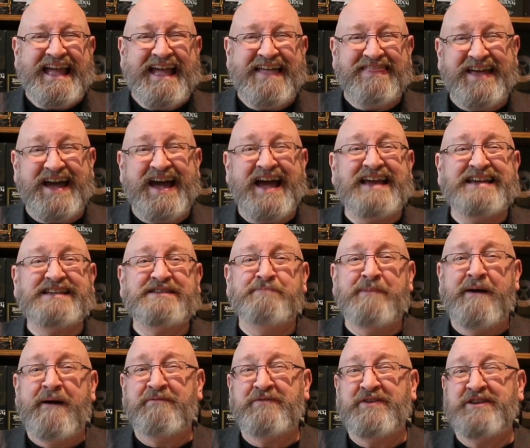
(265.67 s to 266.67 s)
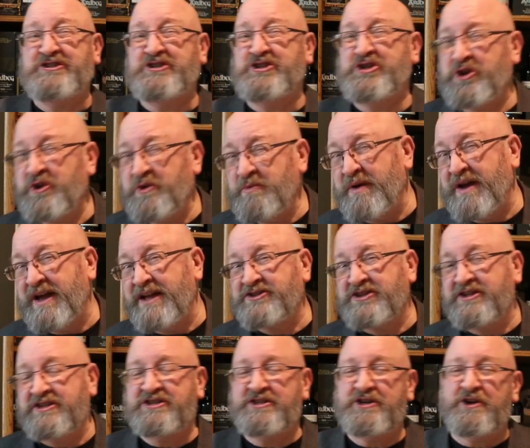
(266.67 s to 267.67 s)
and the ice melted too
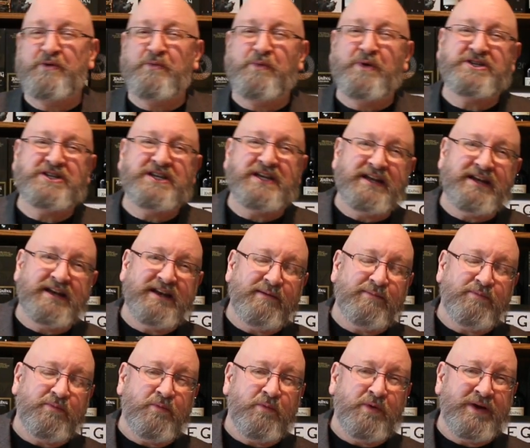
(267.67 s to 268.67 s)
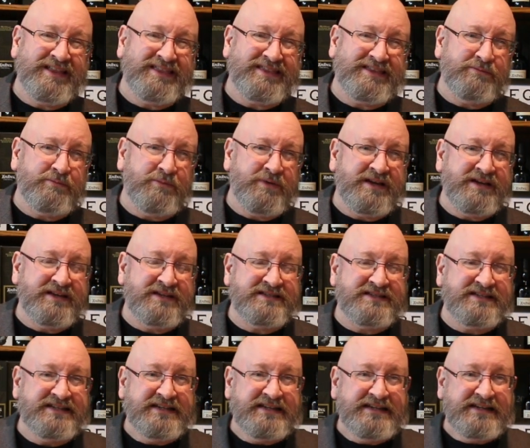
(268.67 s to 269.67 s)
much, and so what you ended up with
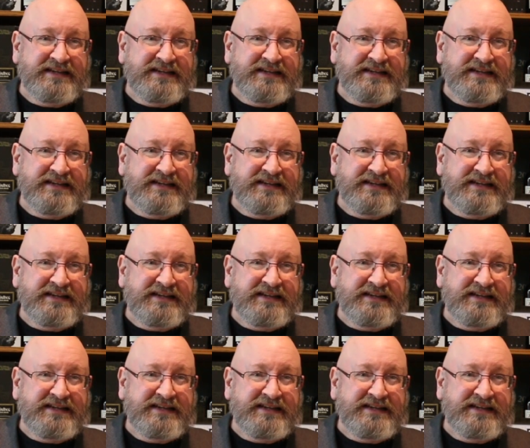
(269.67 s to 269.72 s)
was